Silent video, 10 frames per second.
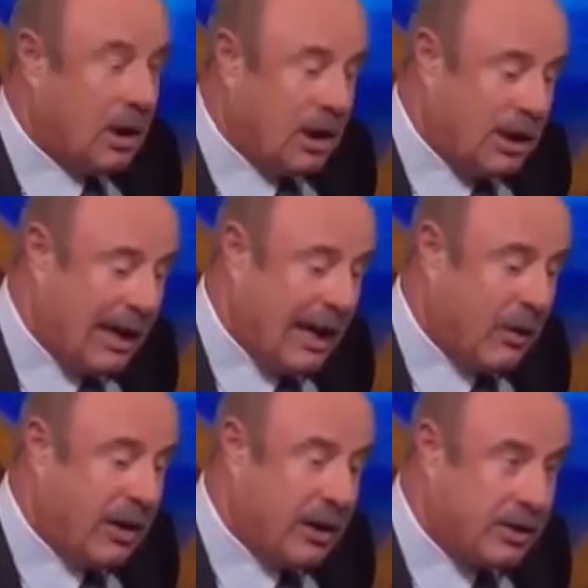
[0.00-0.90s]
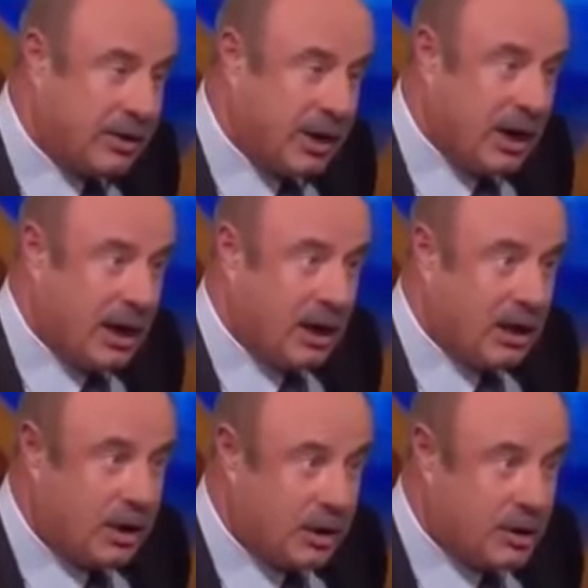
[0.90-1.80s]
allowing a son
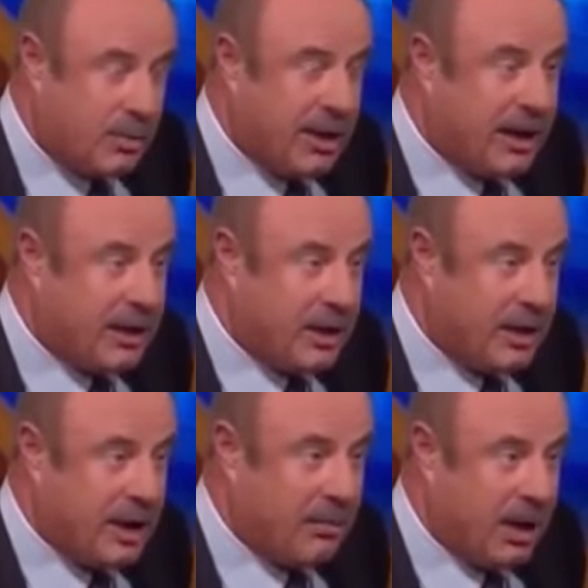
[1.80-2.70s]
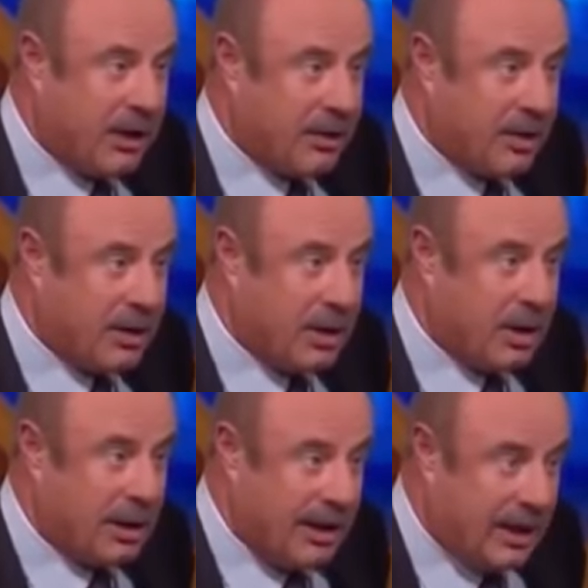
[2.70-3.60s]
to speak to their mother
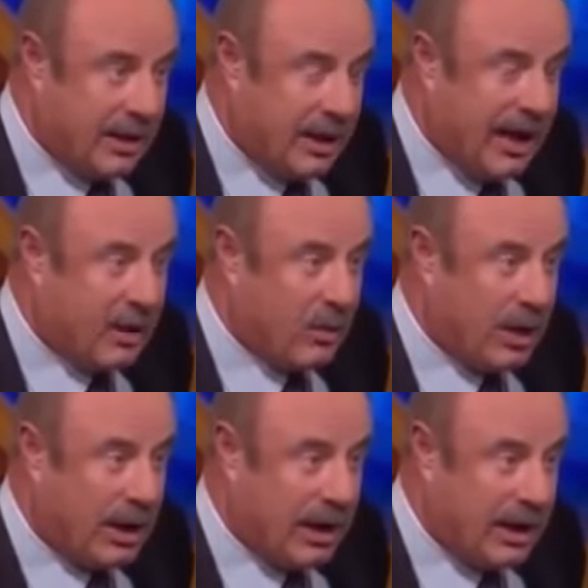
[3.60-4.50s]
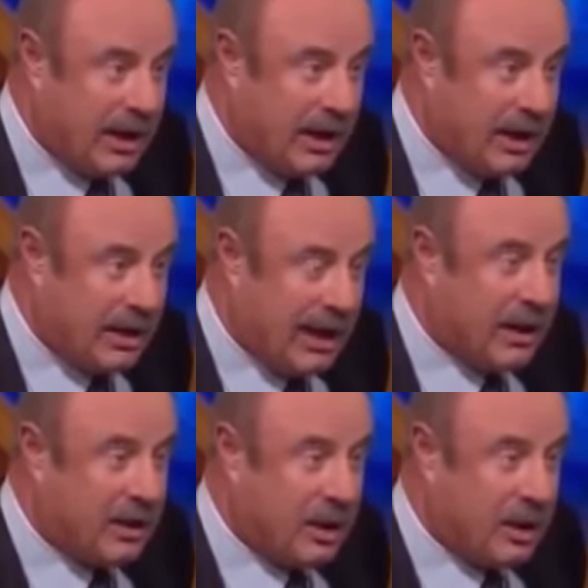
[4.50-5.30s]
in that way and in that